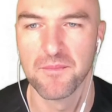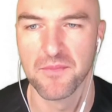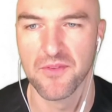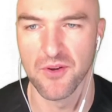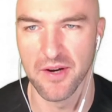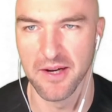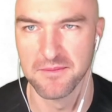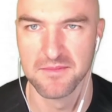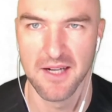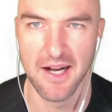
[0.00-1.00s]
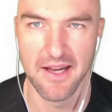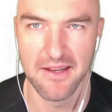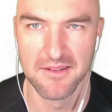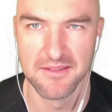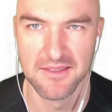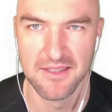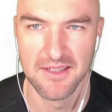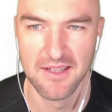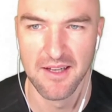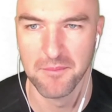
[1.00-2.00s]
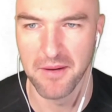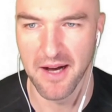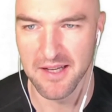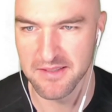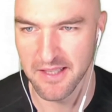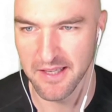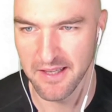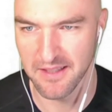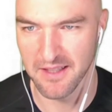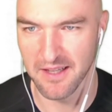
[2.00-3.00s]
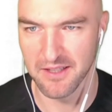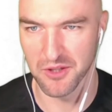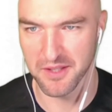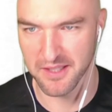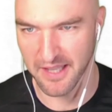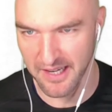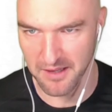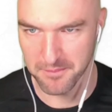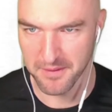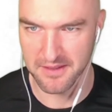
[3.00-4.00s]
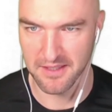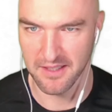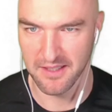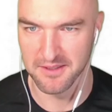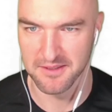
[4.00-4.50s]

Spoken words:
Sorry, I passed the, not the data, but the,